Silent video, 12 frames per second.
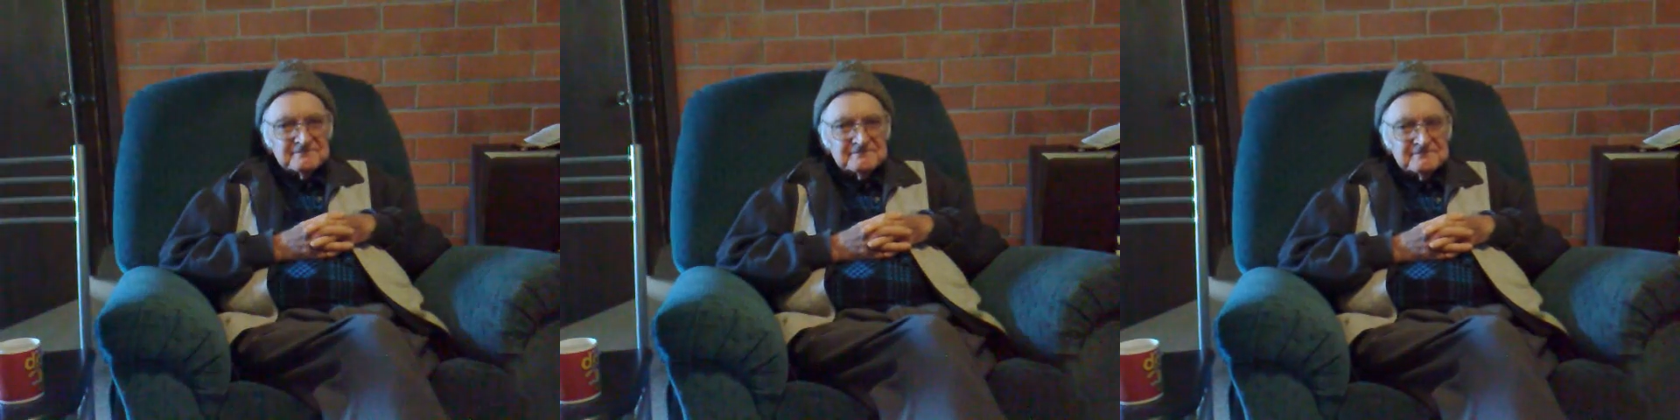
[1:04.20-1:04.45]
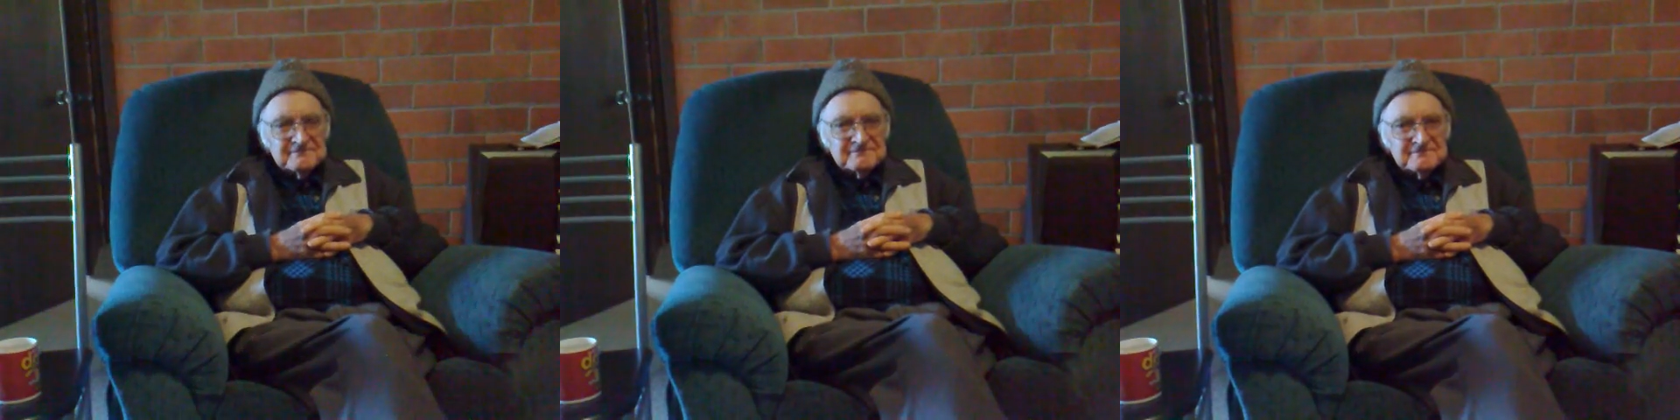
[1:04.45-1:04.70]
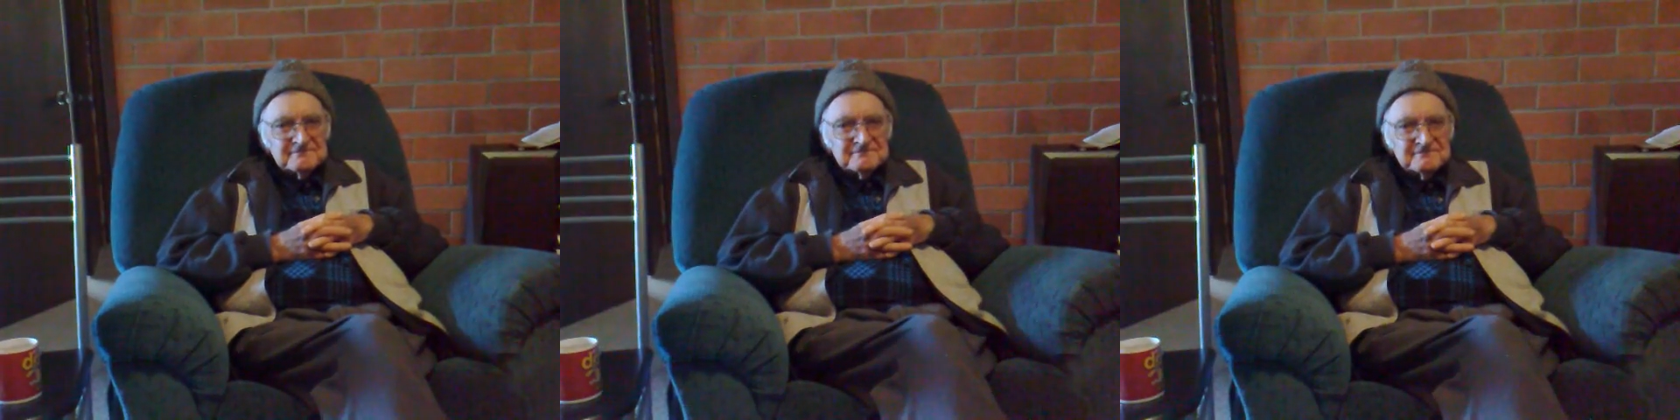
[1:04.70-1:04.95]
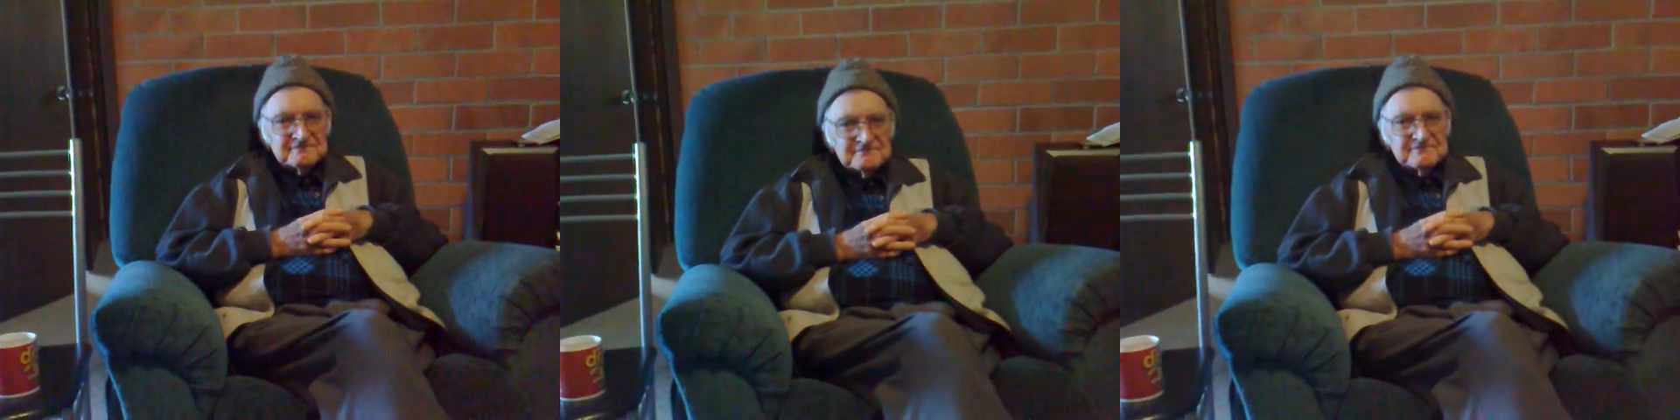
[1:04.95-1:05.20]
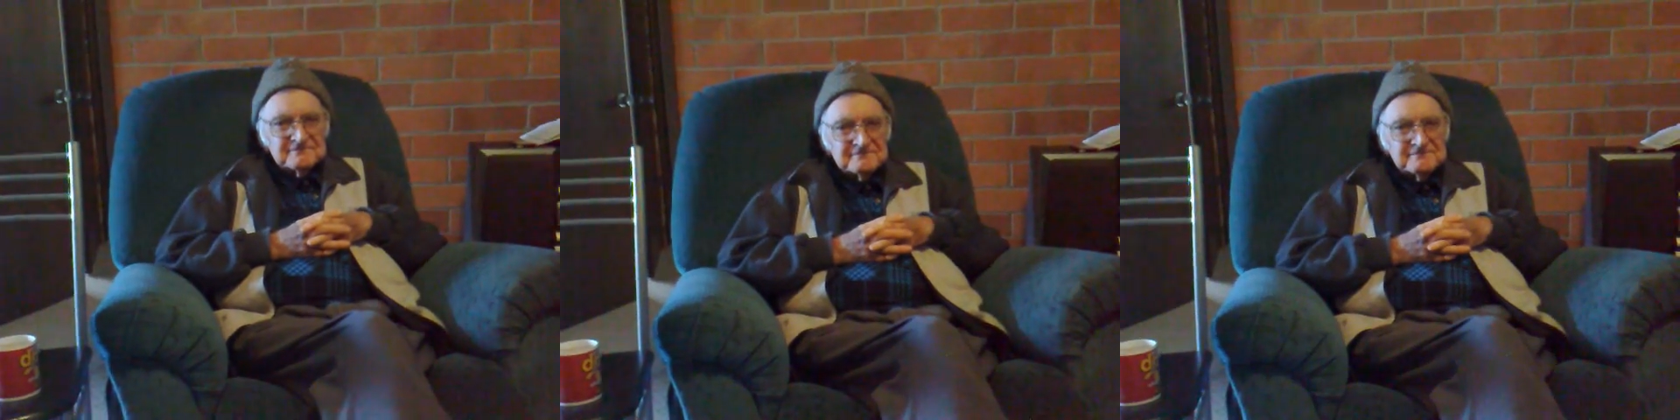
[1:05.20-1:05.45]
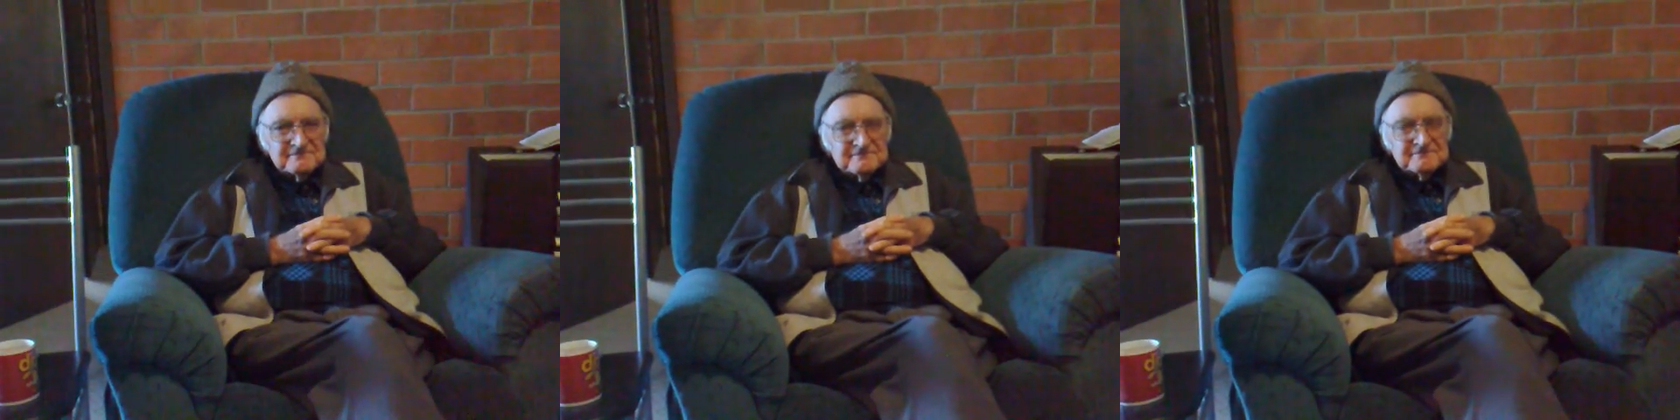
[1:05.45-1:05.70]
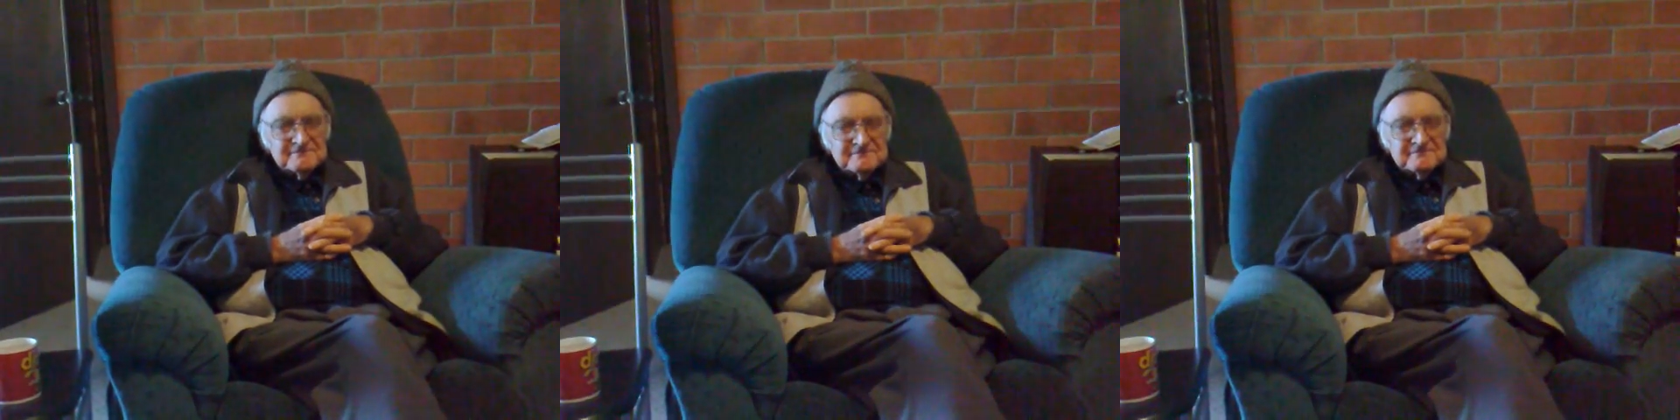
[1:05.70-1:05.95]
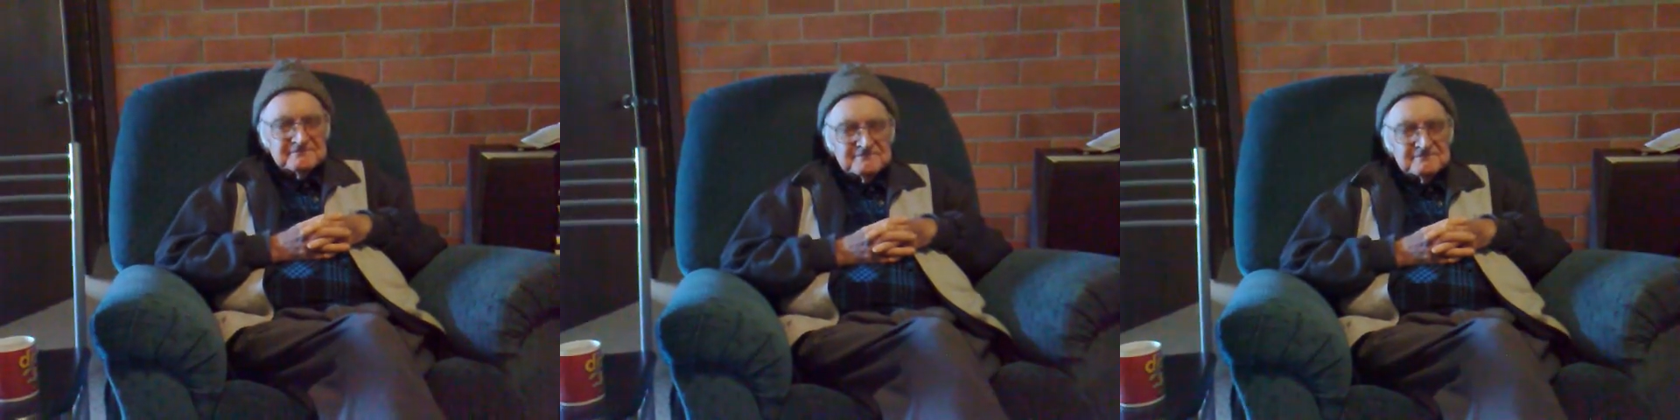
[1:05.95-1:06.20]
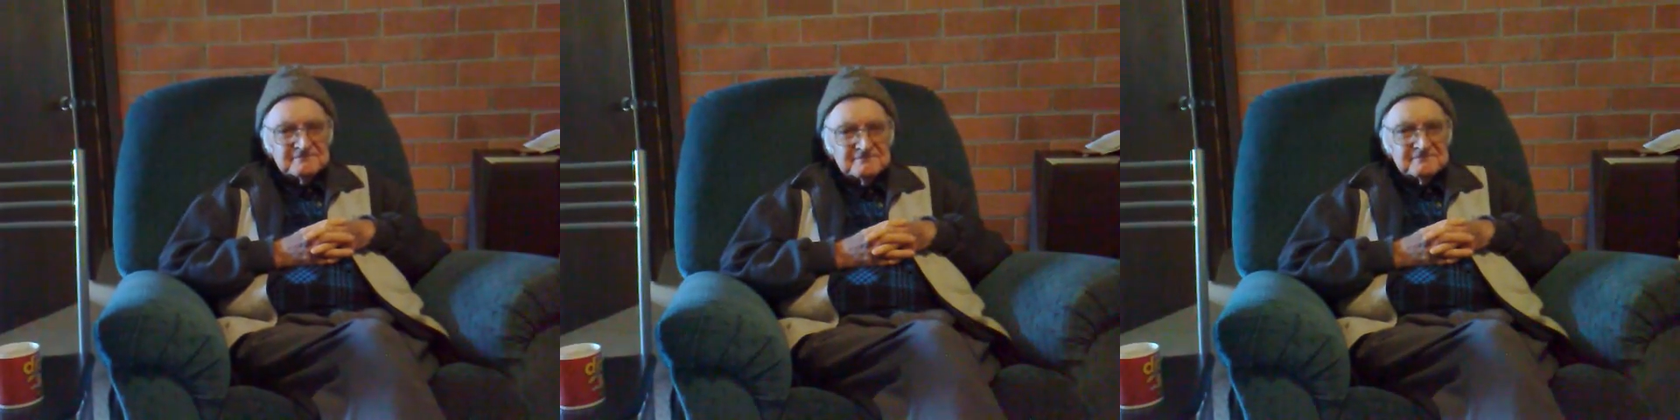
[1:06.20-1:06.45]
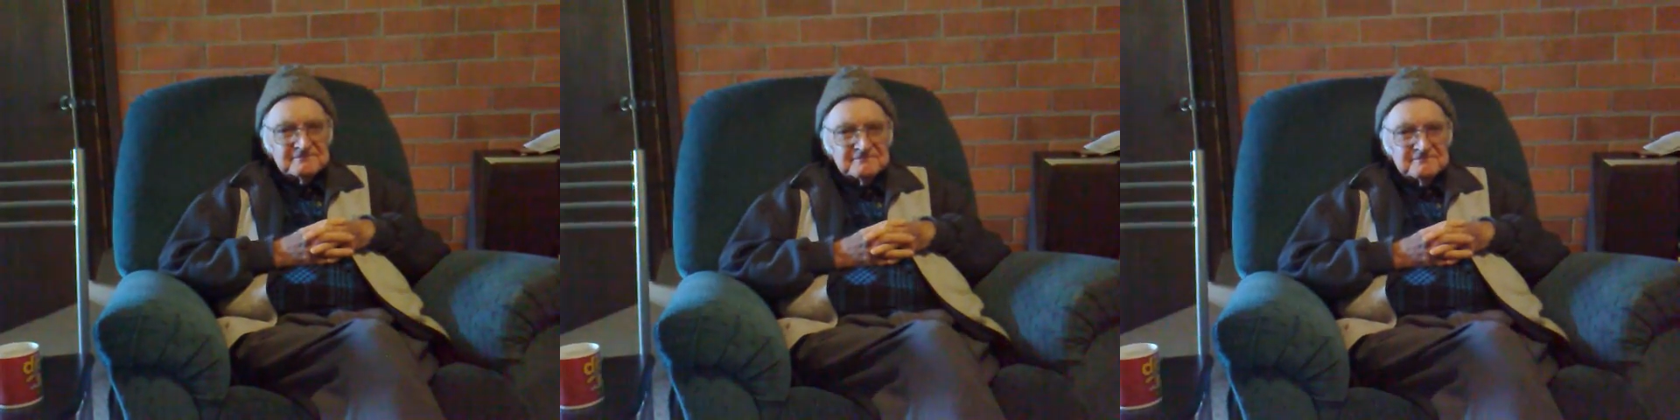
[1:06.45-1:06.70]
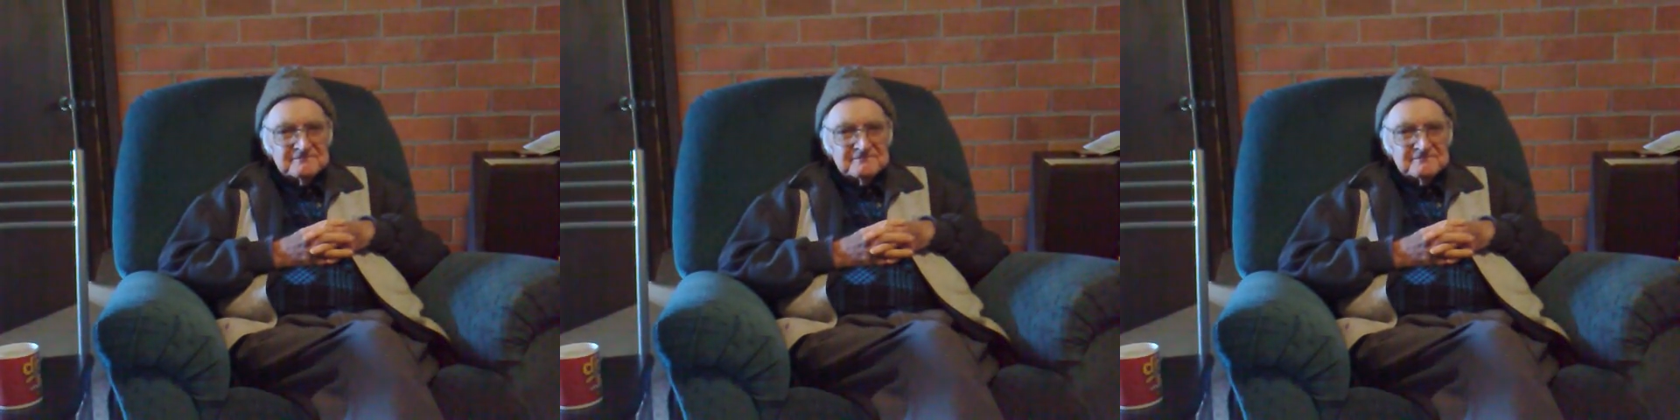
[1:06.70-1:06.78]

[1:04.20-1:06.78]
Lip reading: I'll let him answer. Now,